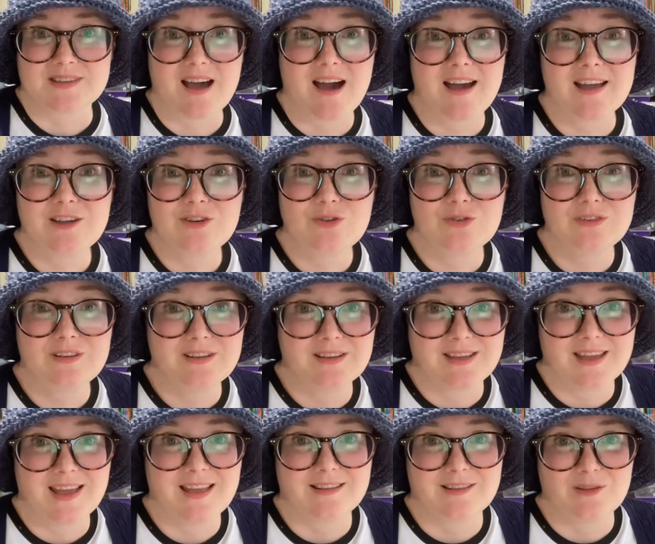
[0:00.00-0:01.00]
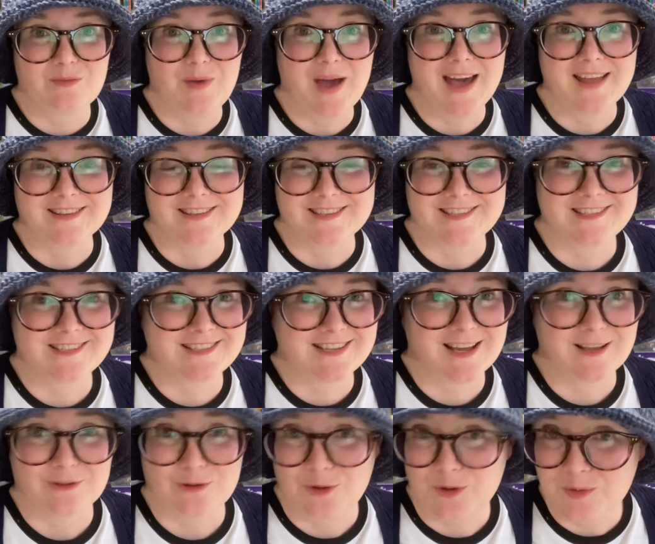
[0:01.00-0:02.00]
I couldn't get the patterns to
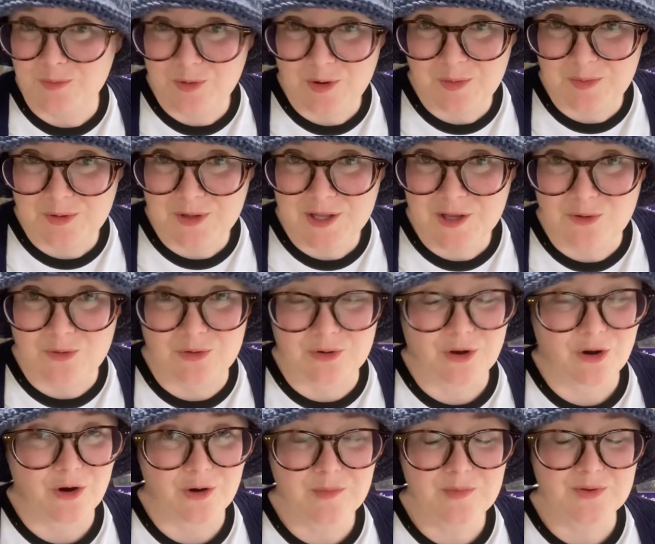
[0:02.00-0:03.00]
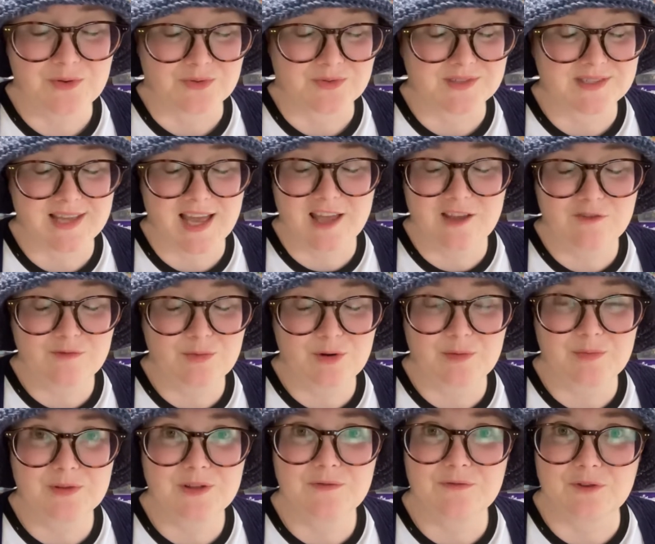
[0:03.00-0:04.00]
download properly or to open or save
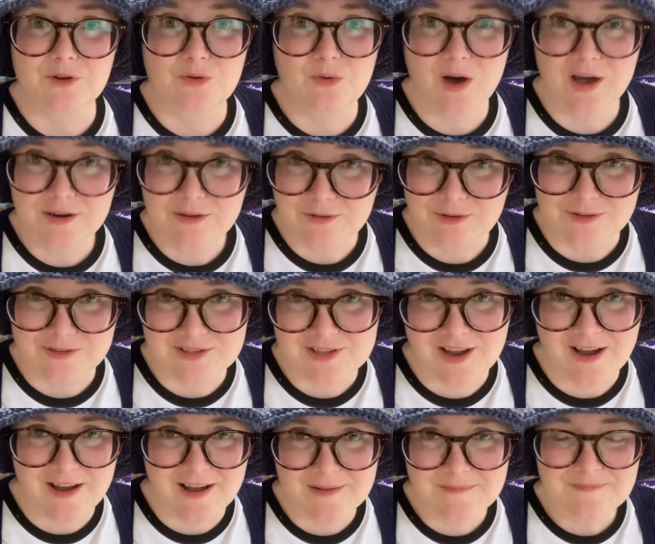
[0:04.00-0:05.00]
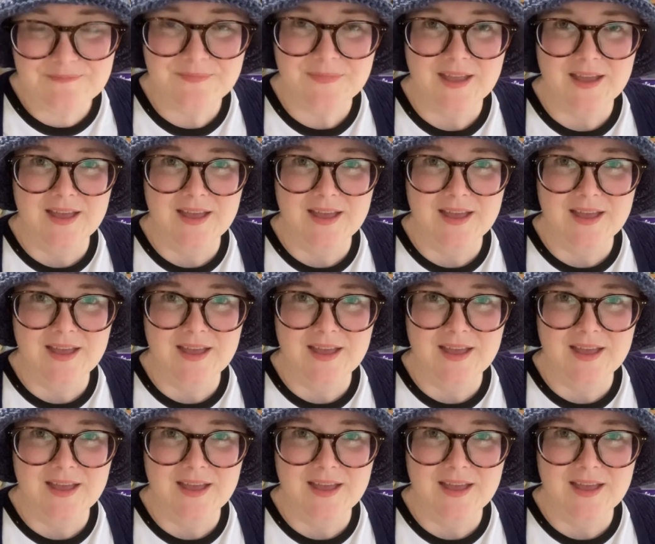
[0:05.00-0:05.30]
properly for quite a long time.